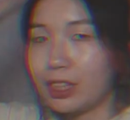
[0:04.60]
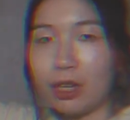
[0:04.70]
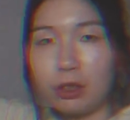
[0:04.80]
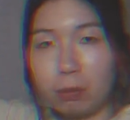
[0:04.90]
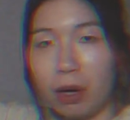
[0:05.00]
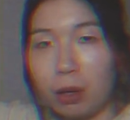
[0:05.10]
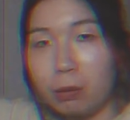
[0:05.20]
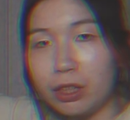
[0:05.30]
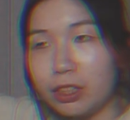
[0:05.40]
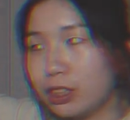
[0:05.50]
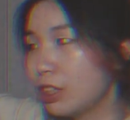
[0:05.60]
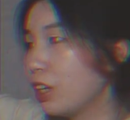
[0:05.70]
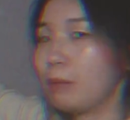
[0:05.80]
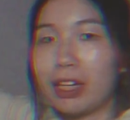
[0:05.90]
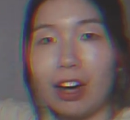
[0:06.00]
Time to publish
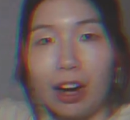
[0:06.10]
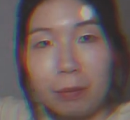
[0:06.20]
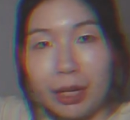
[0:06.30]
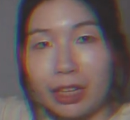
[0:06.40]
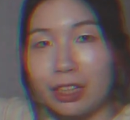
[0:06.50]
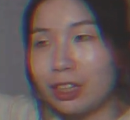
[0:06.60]
my comic.